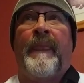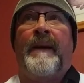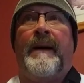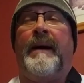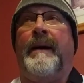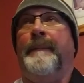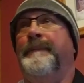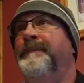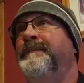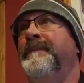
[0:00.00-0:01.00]

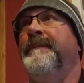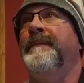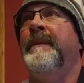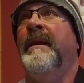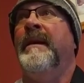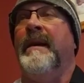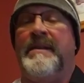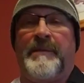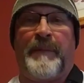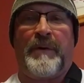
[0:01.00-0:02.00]

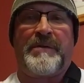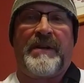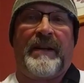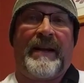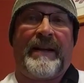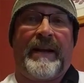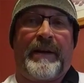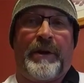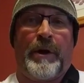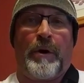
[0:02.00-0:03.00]
as opposed to letting
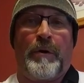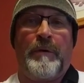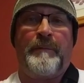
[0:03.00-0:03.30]
it go,